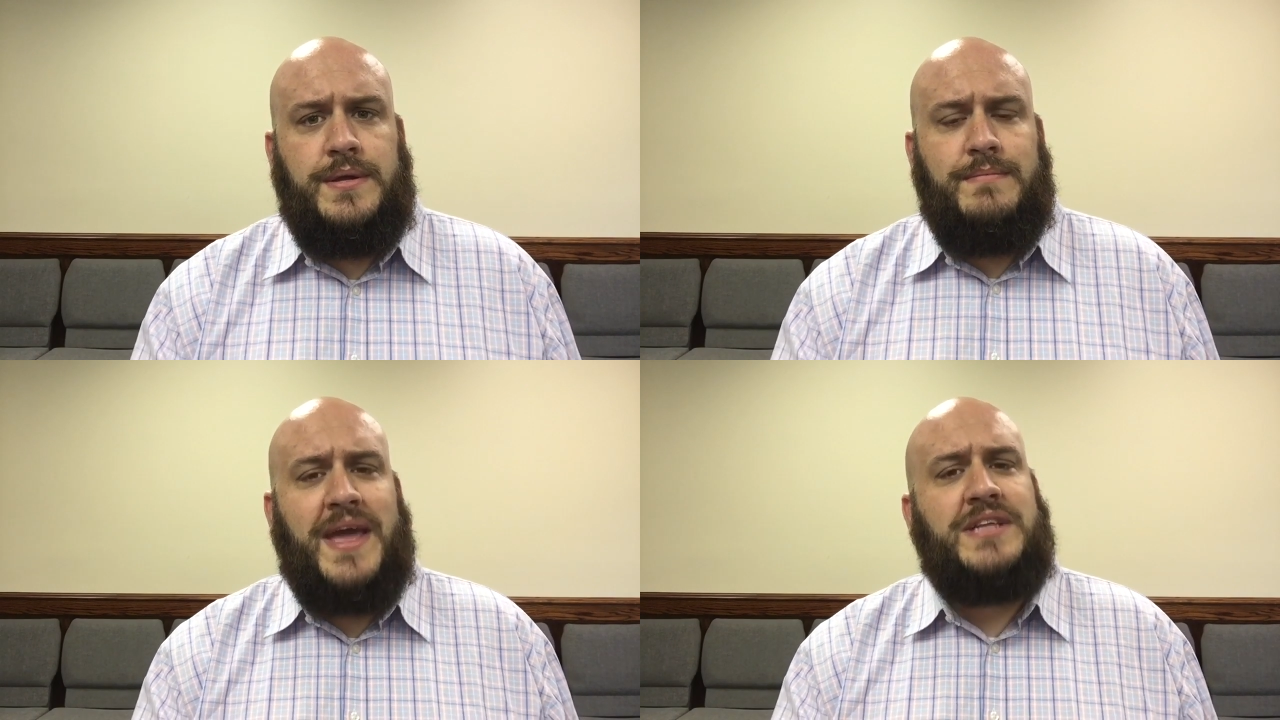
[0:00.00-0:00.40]

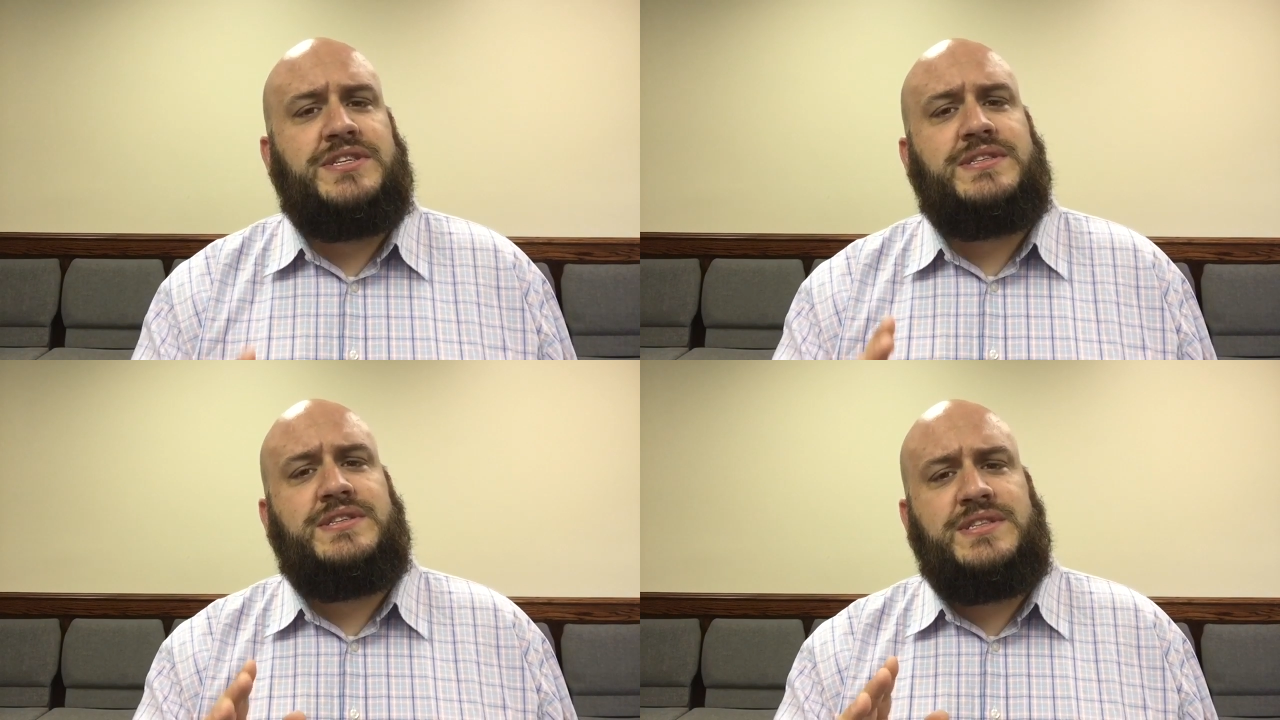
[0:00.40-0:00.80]
Man,
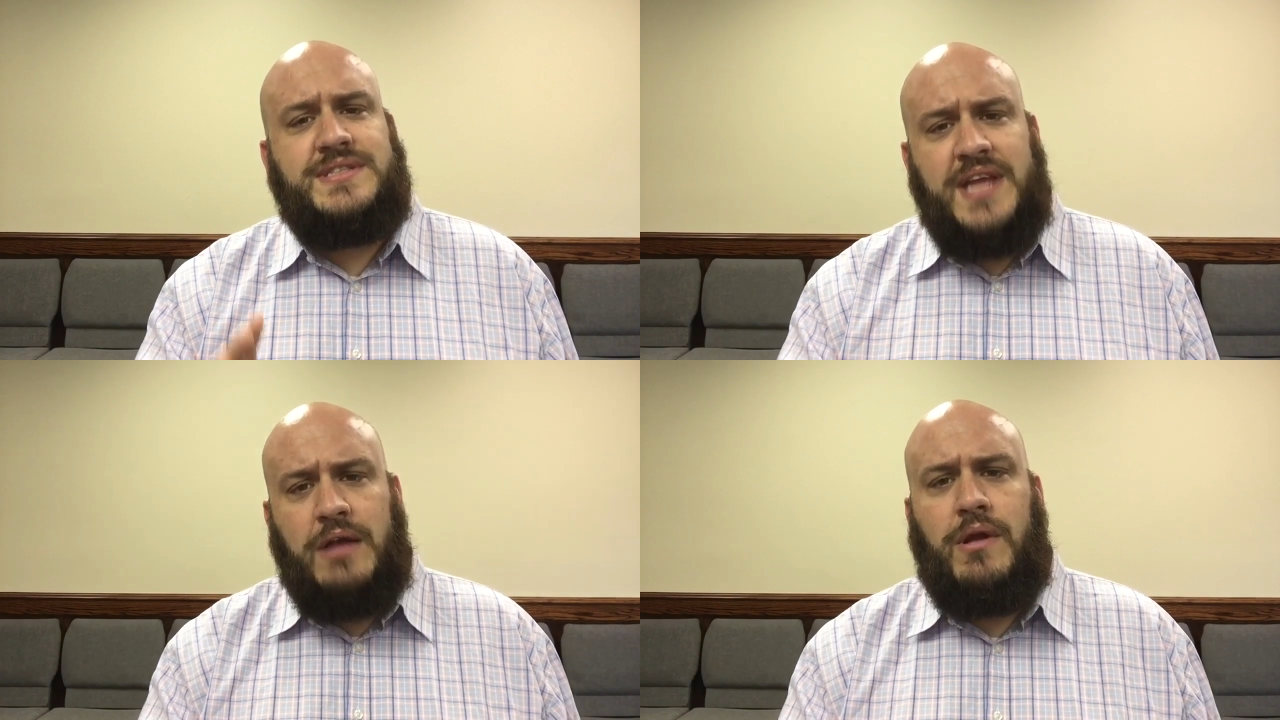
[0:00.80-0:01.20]
just, just
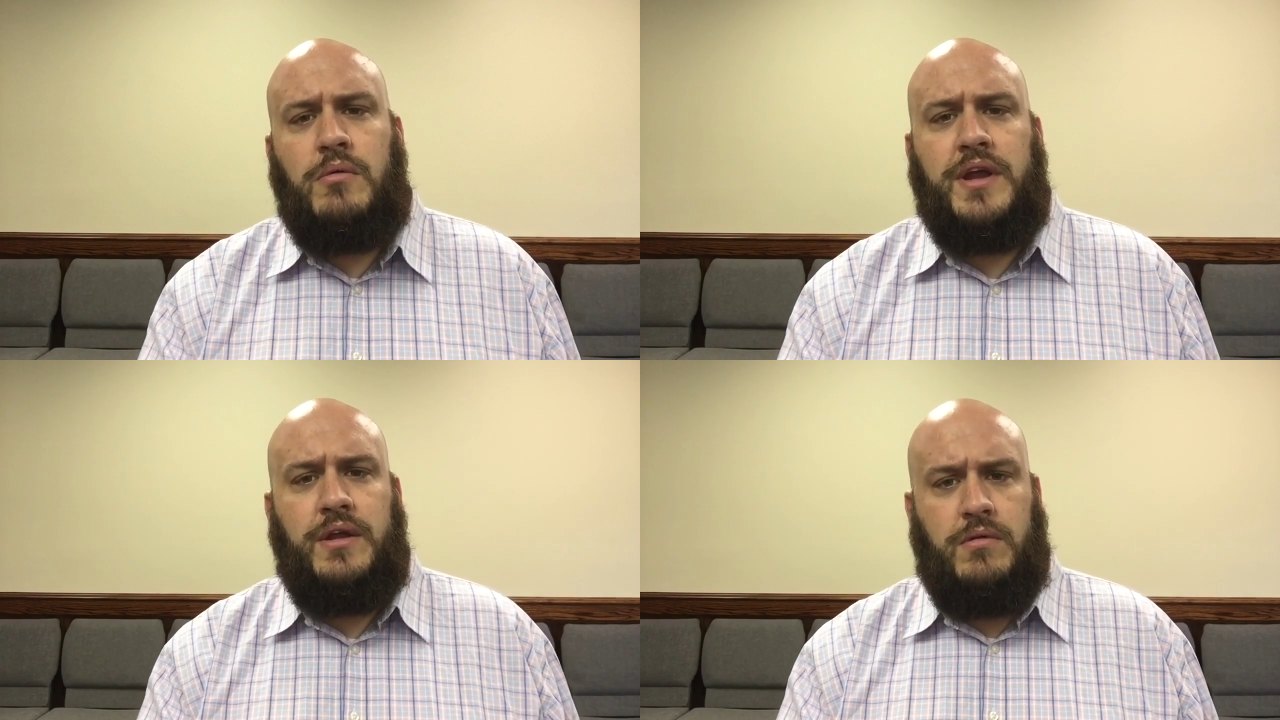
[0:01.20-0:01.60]
stay right
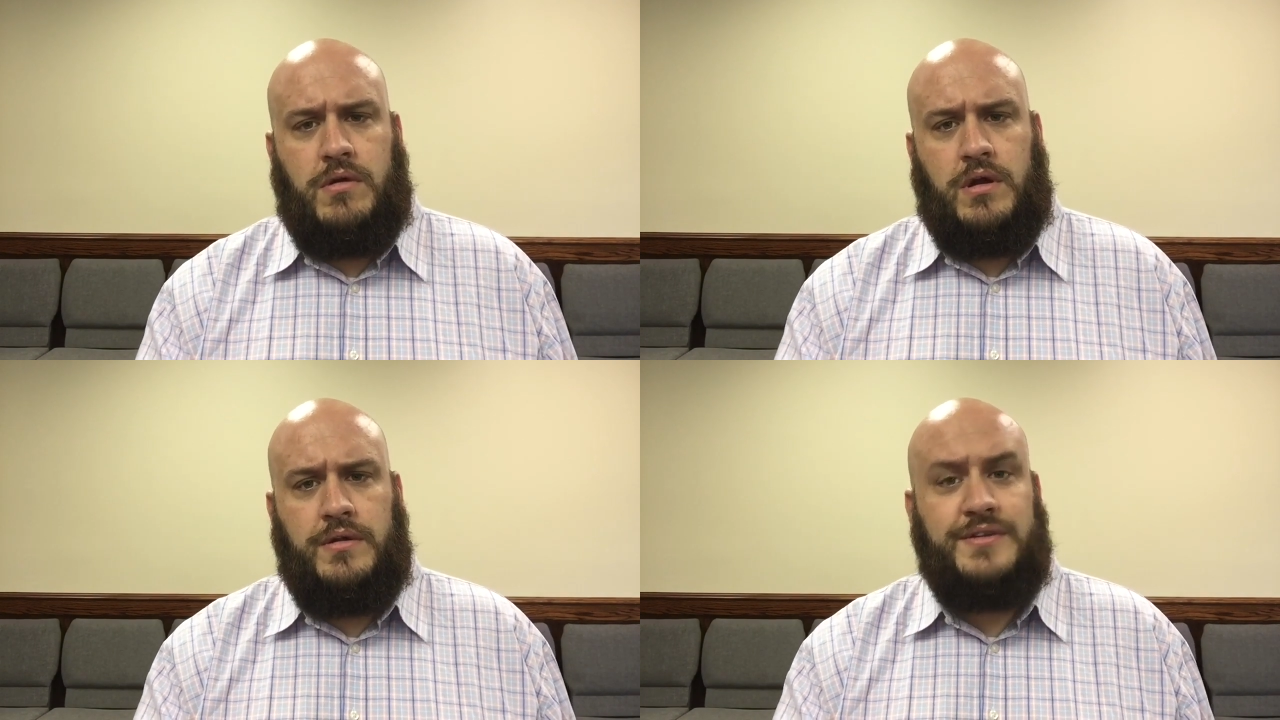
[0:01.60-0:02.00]
where you
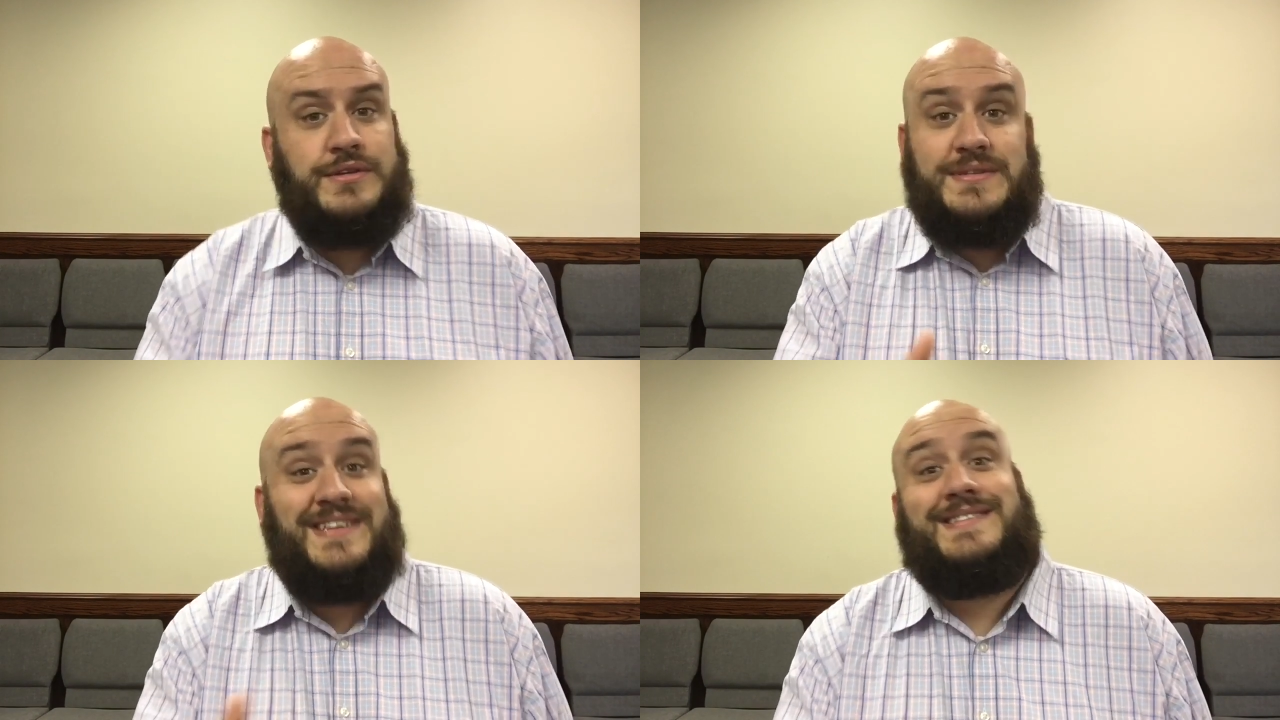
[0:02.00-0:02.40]
are. There's no
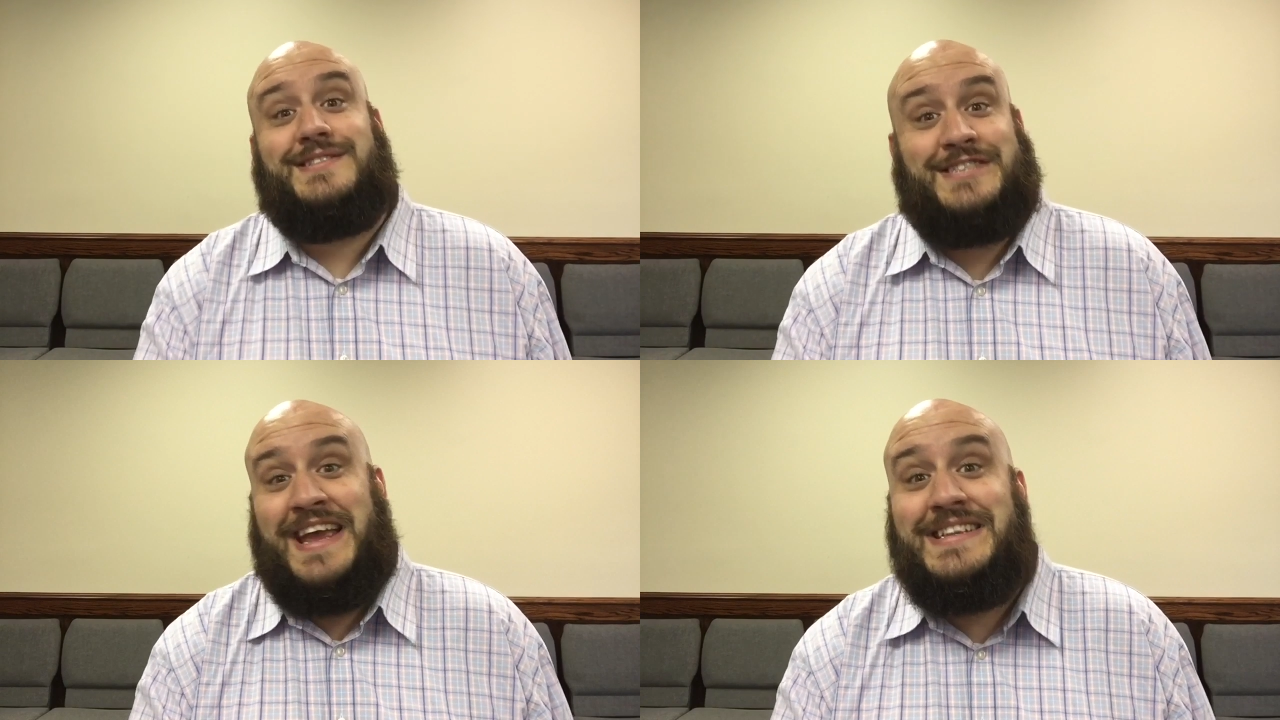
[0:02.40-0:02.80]
sense in
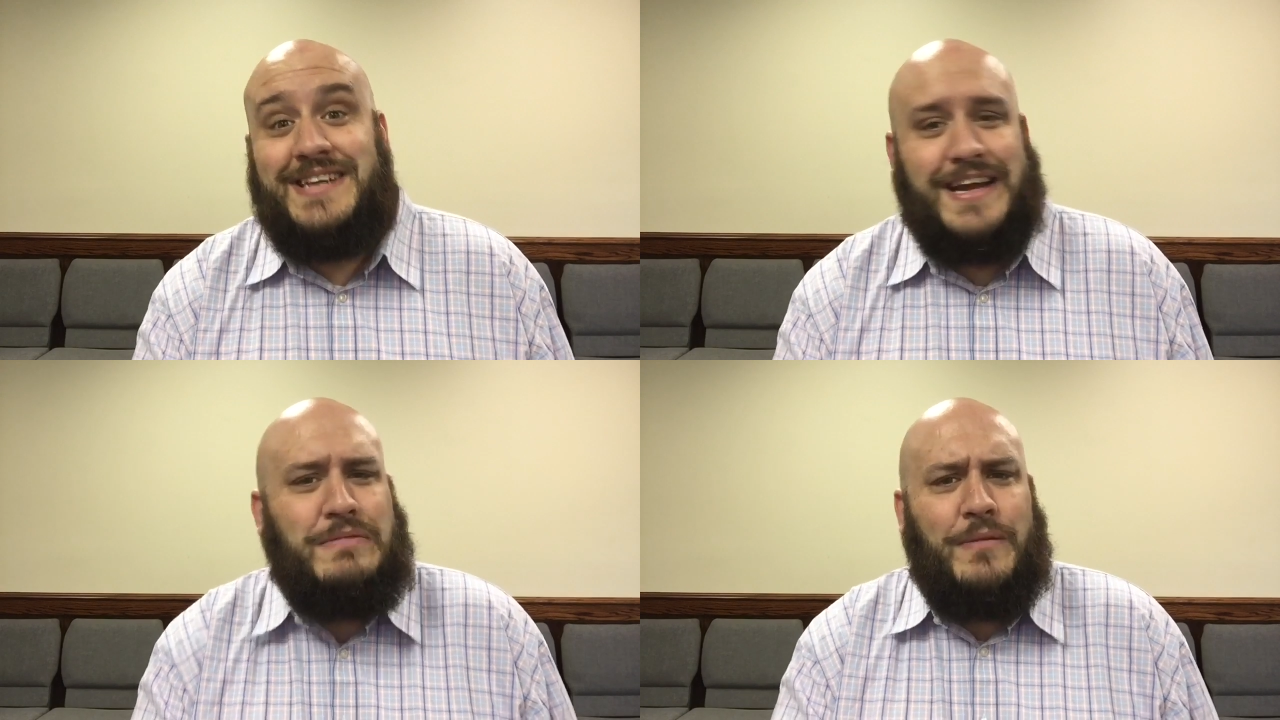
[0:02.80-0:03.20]

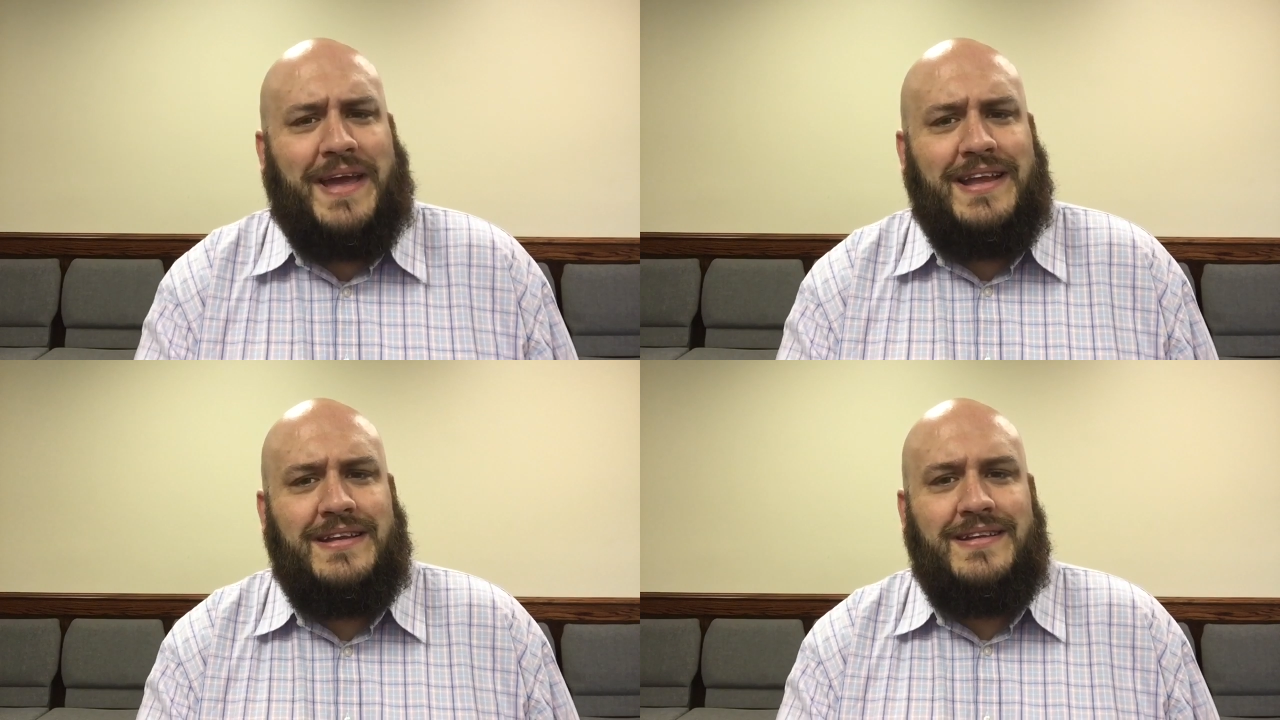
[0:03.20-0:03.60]
changing. Come on, man.